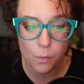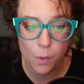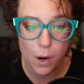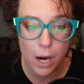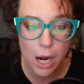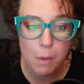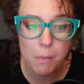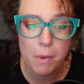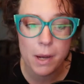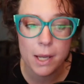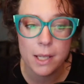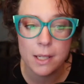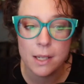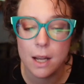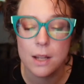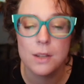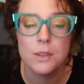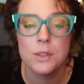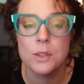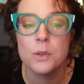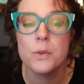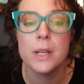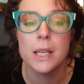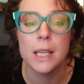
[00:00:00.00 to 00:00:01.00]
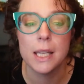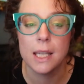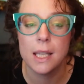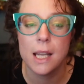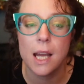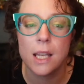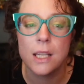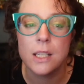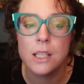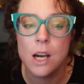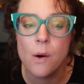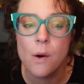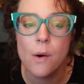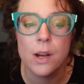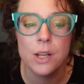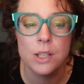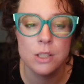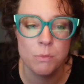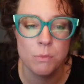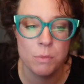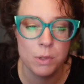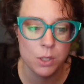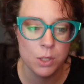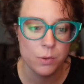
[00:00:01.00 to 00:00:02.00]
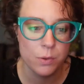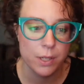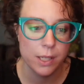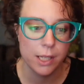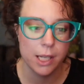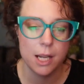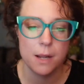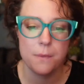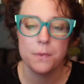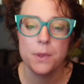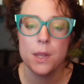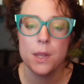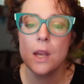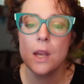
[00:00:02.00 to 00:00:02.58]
Why am I not doing it? I know I should be doing it.